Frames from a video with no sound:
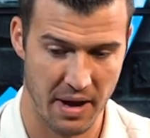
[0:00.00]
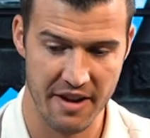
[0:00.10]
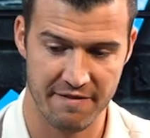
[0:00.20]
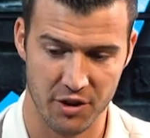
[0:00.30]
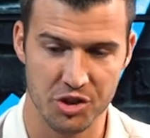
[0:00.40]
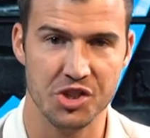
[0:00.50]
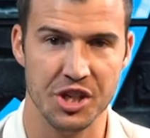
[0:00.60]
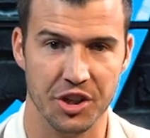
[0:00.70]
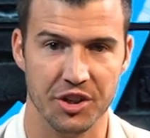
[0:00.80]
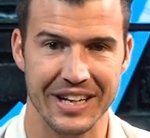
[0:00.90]
my first
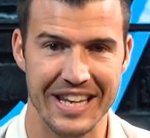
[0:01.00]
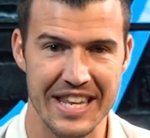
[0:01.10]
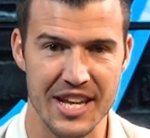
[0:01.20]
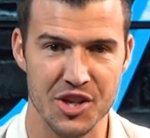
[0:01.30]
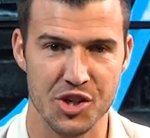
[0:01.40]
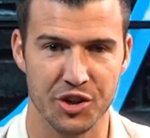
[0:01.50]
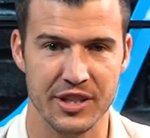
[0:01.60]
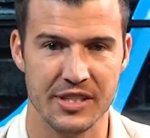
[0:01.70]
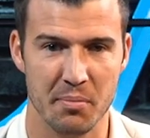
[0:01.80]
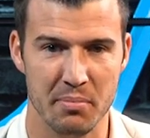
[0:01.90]
year in the
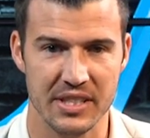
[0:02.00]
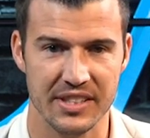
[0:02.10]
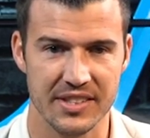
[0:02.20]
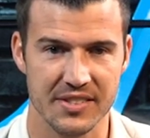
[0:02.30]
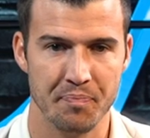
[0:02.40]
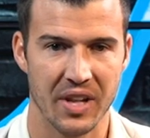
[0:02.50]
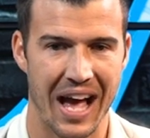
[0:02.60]
insurance business.